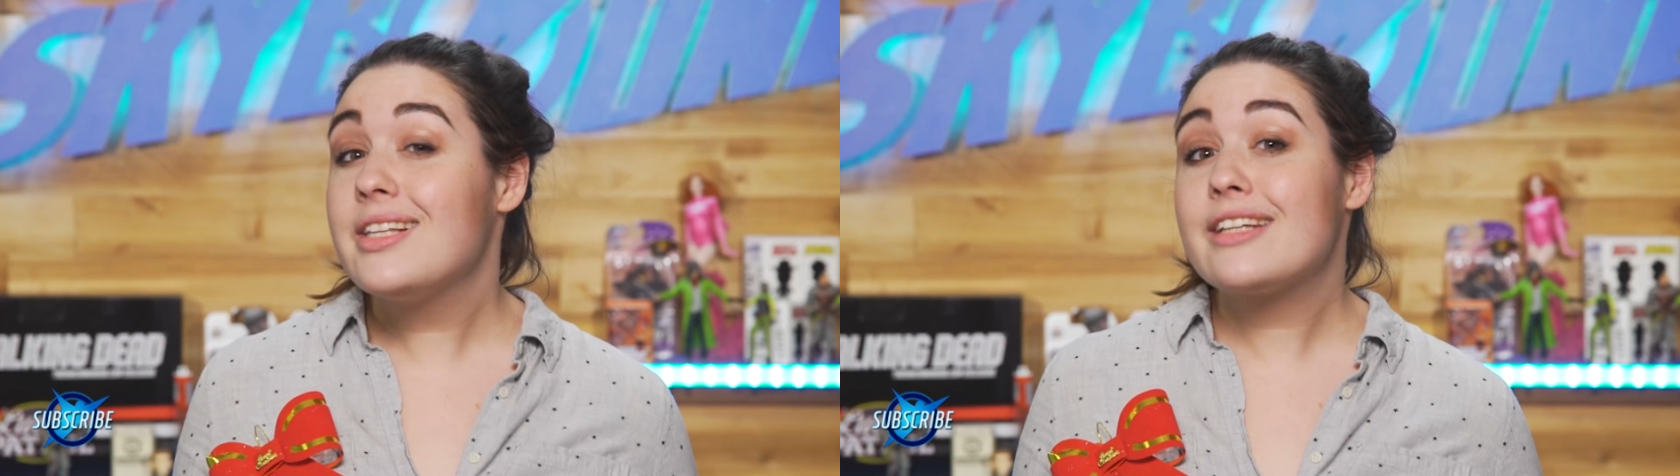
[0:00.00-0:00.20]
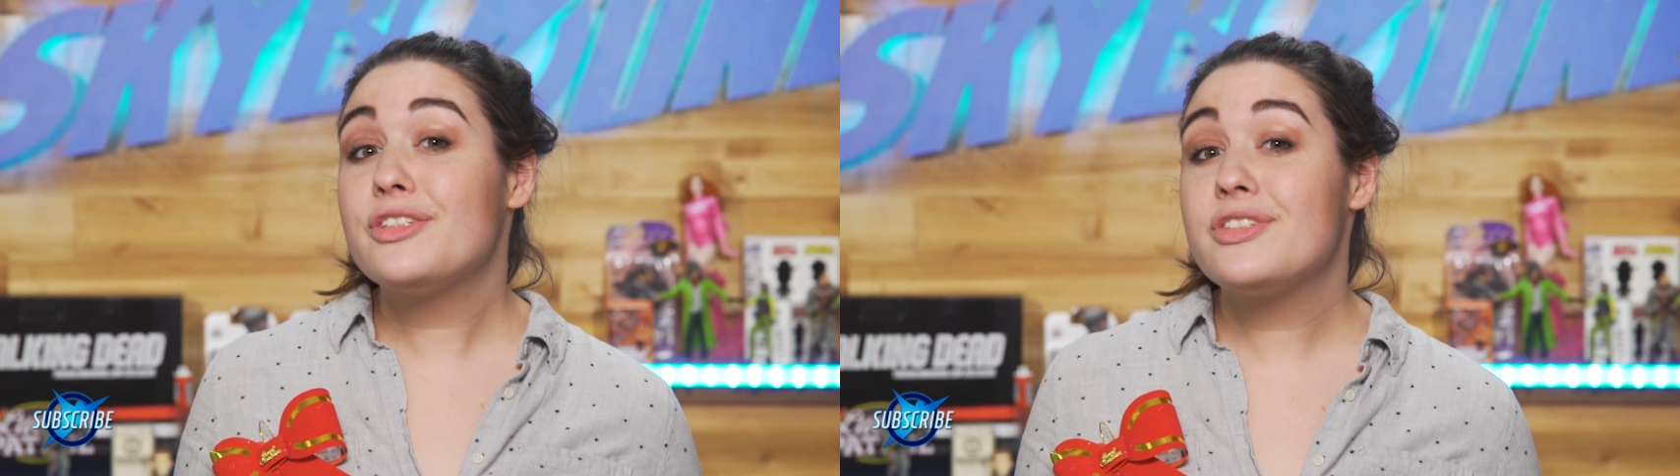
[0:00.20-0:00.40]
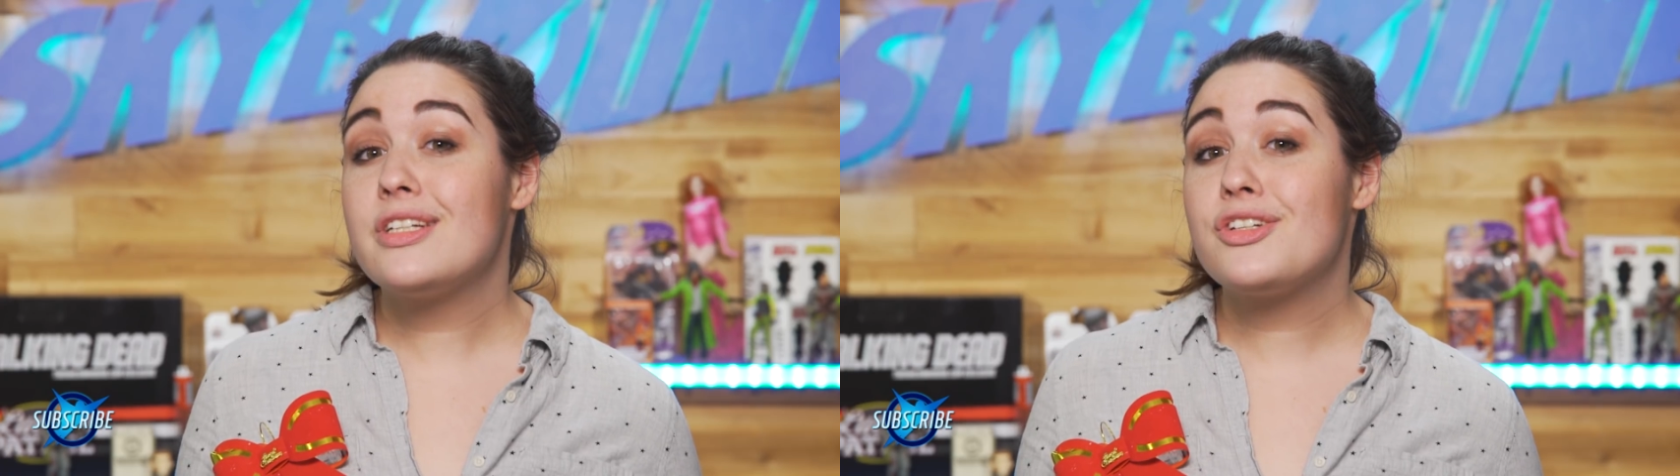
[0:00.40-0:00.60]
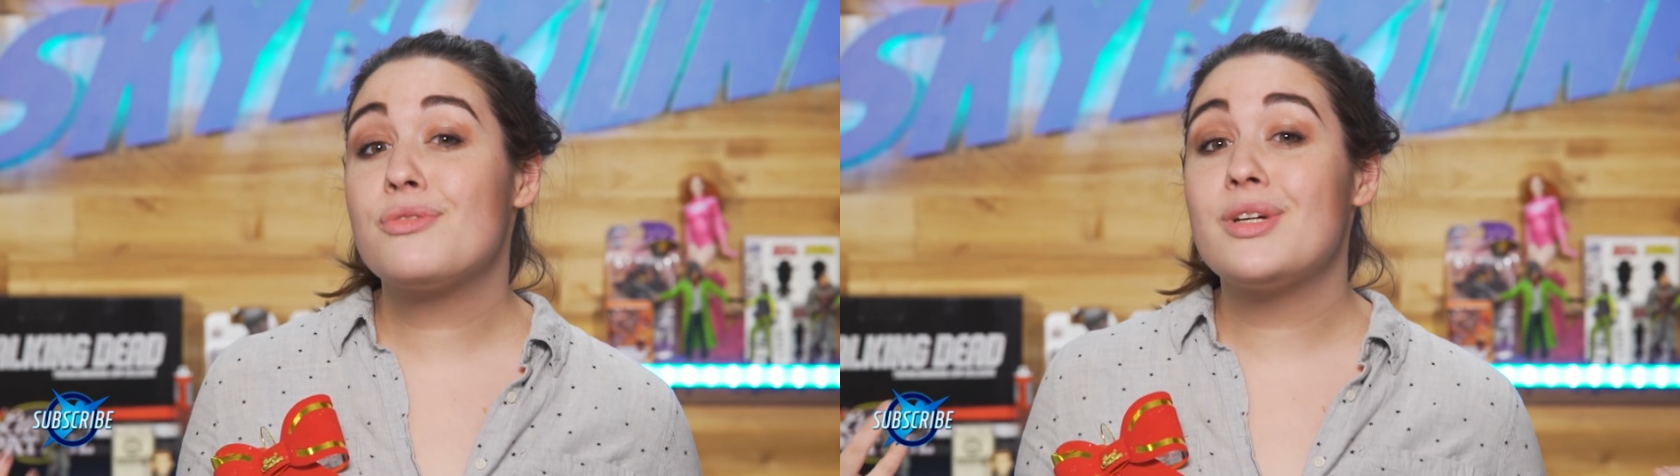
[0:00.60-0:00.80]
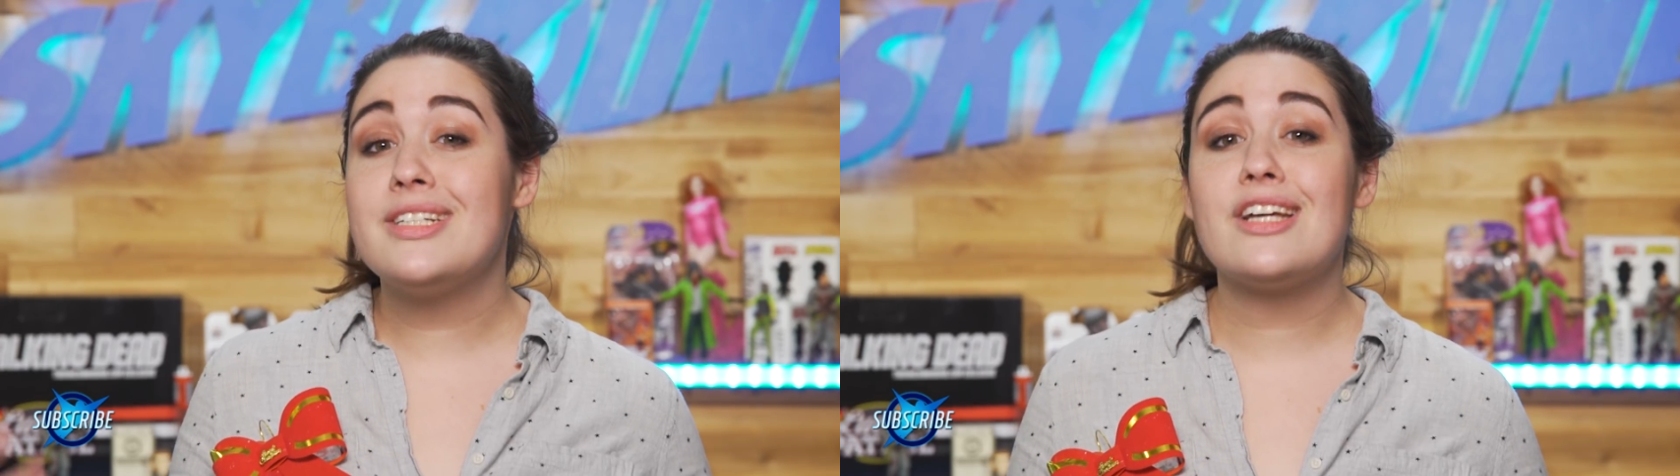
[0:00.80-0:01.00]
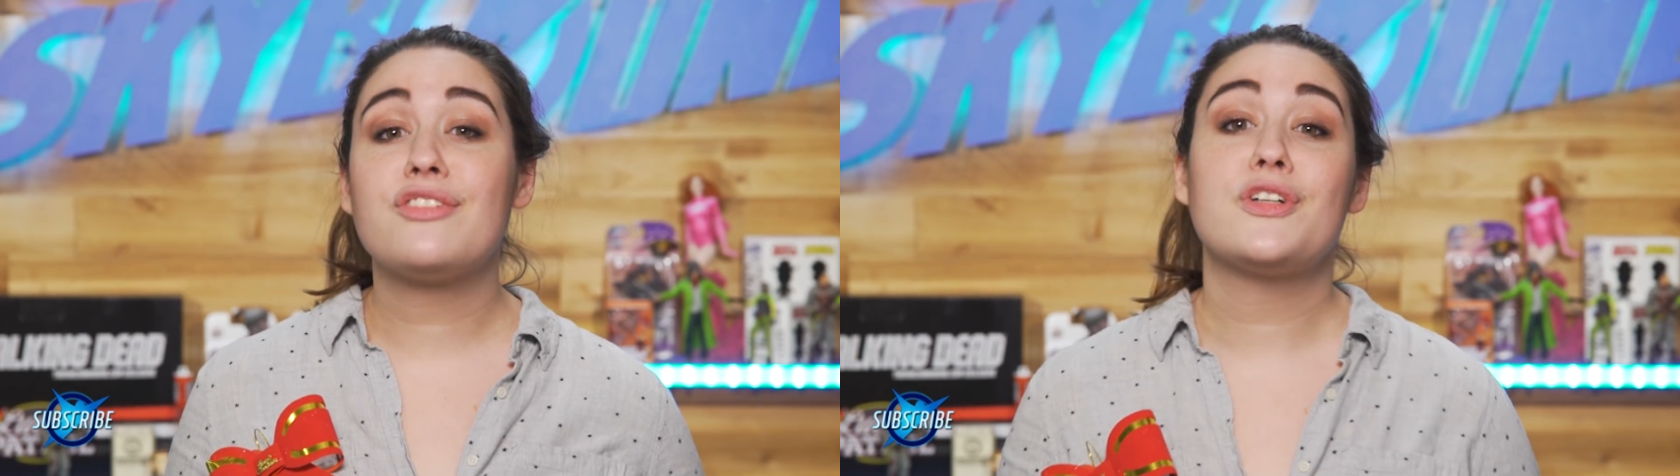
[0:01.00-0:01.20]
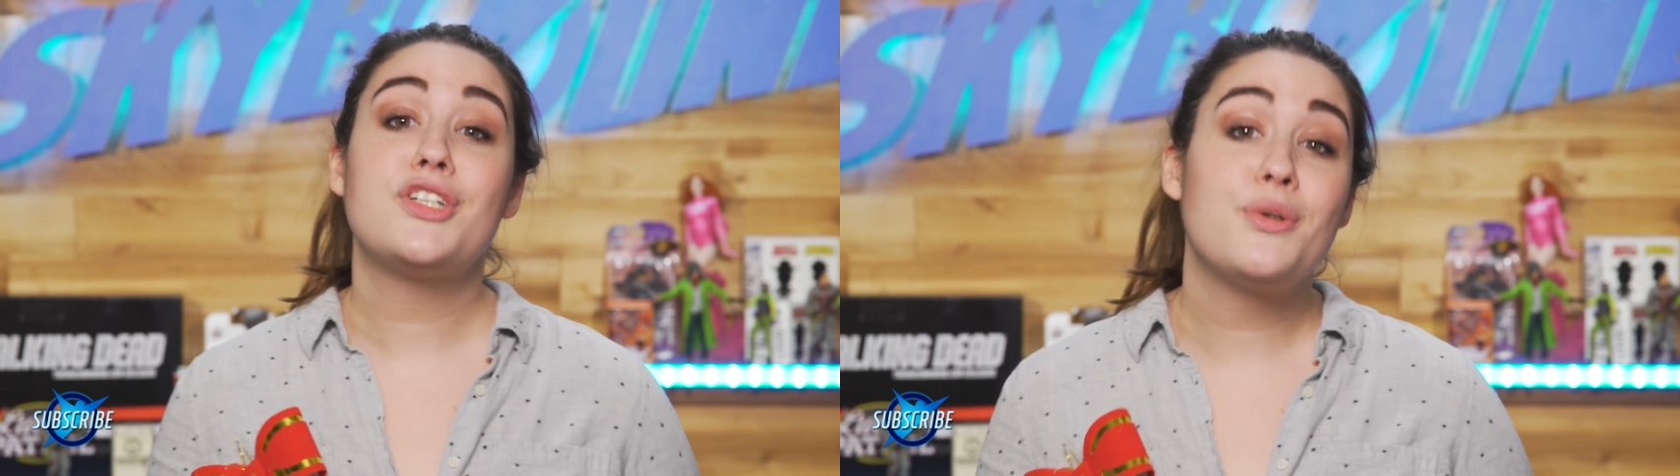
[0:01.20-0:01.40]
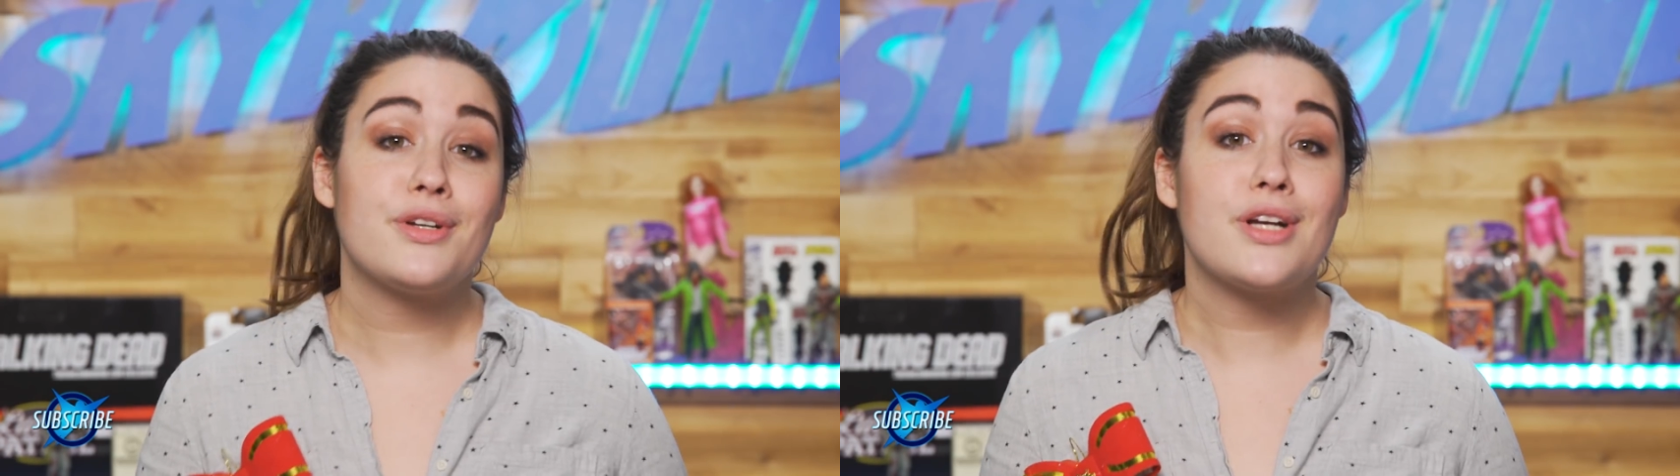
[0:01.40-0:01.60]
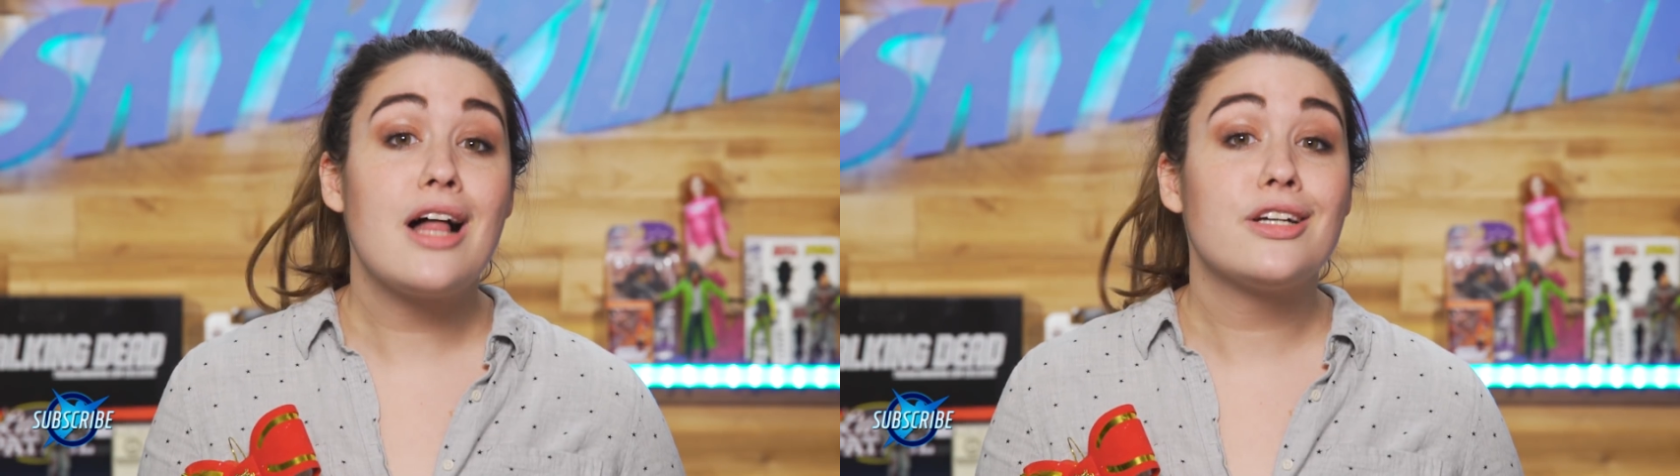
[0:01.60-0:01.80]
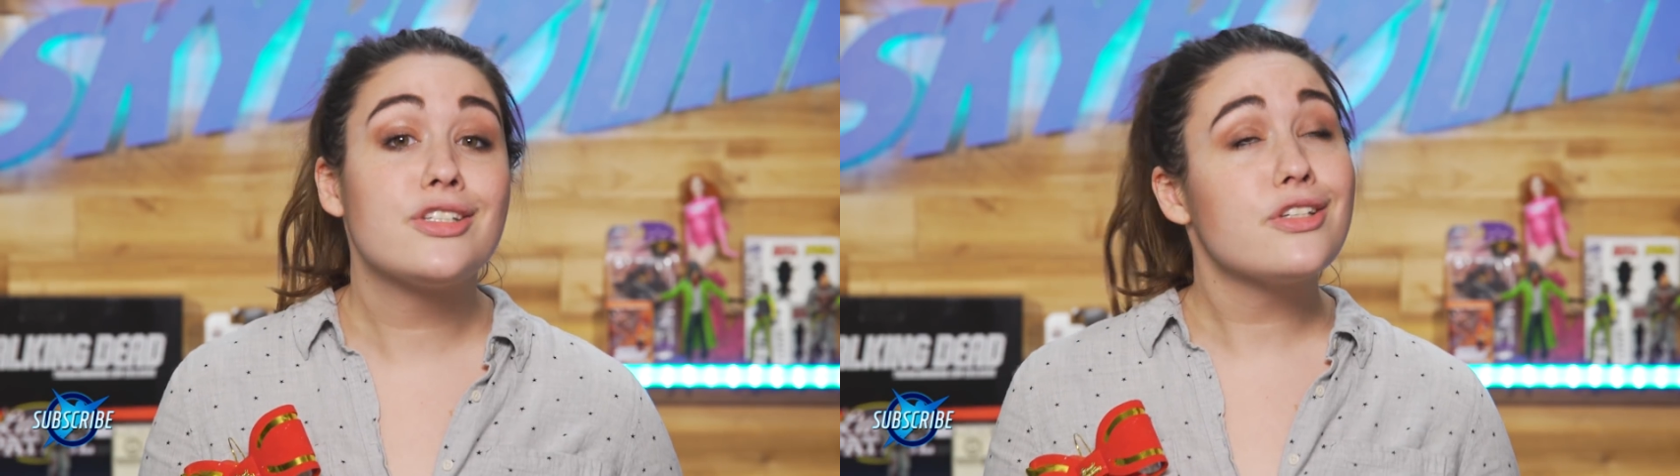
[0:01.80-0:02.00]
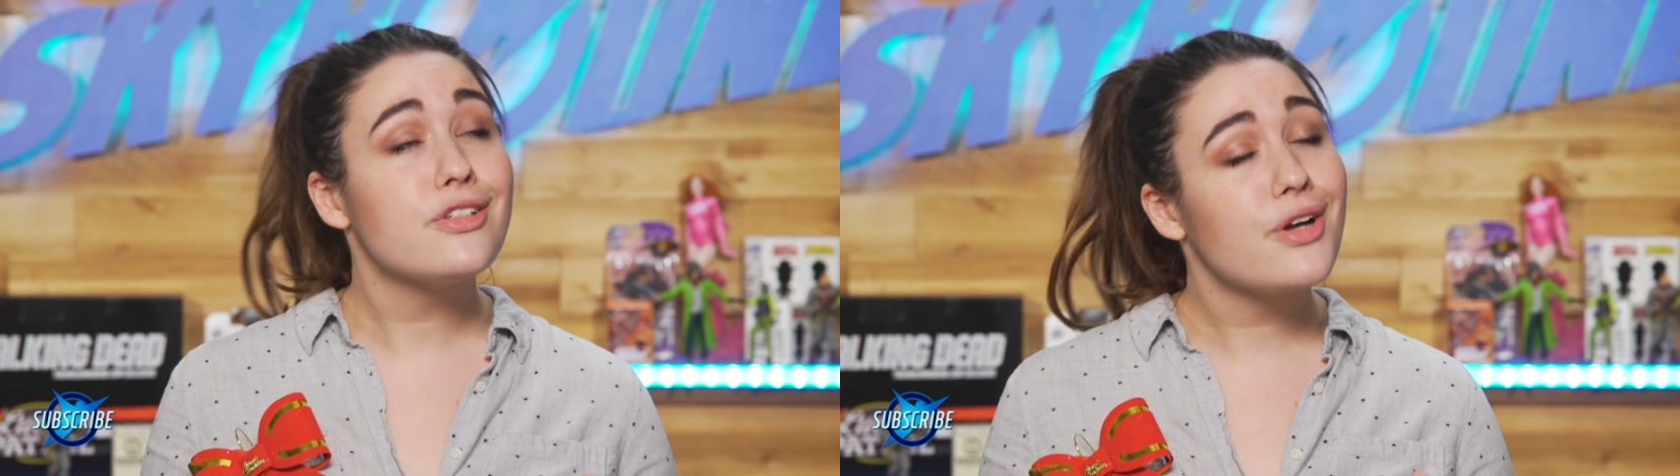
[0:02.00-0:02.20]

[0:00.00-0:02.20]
The collector's edition retails for $200,